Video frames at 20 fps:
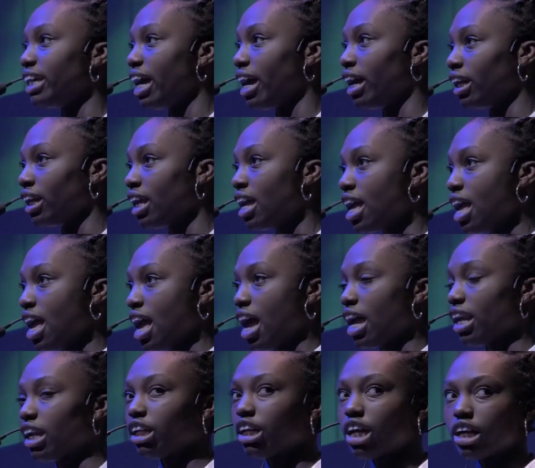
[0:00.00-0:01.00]
then.
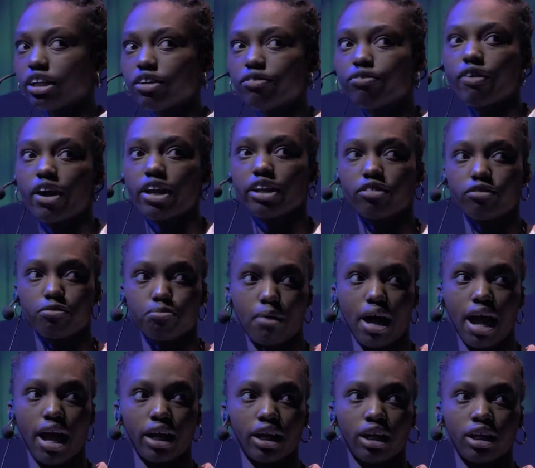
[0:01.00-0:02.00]
And another friend of
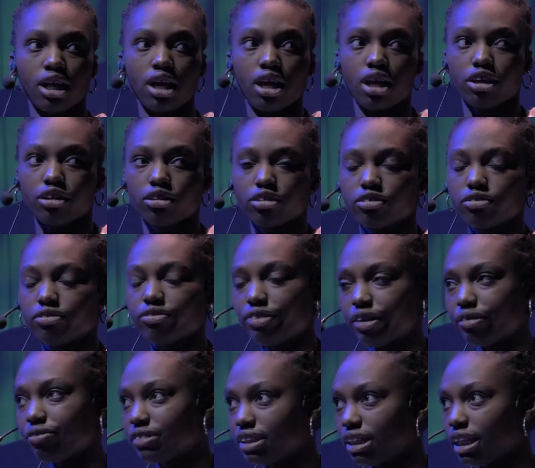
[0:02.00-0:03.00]
mine,
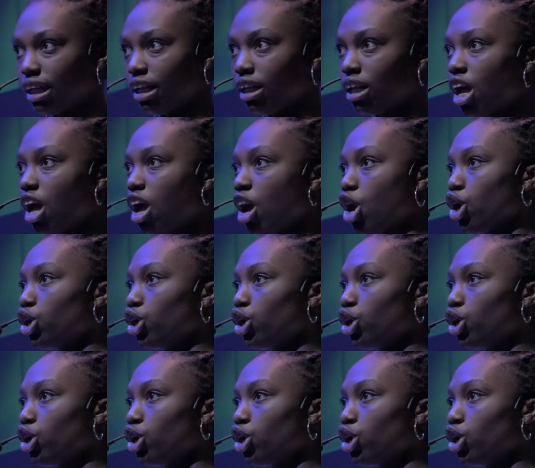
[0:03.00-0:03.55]
15,